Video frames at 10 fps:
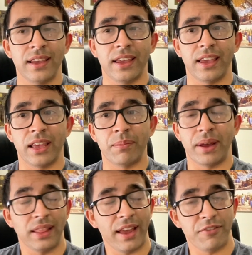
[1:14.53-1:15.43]
And
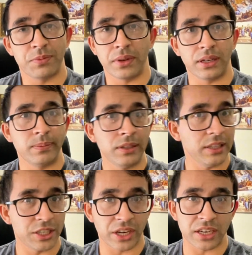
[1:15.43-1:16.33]
my life has been
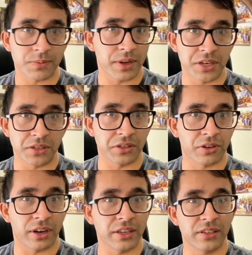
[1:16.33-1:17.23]
completely changed by Jesus
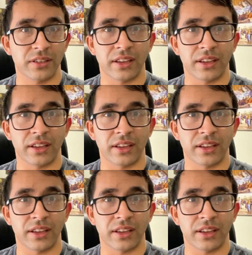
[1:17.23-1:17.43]
Christ,